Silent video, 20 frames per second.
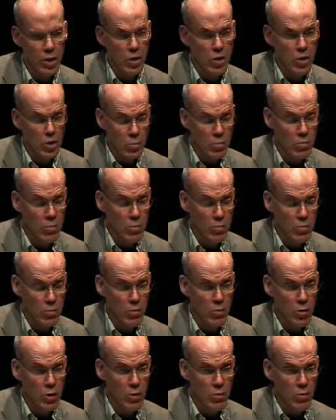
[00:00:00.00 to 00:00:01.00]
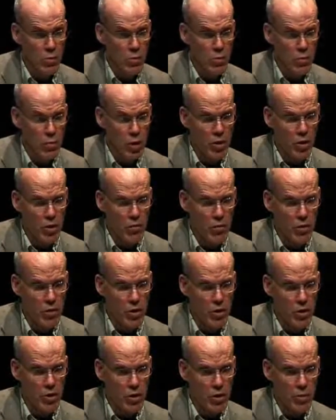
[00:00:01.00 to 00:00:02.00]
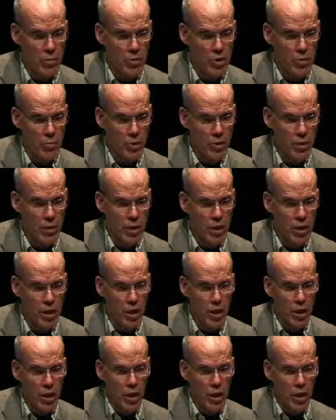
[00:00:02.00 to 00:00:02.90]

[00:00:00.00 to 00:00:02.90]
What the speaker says: So we were quite impressed with ourselves, I must say.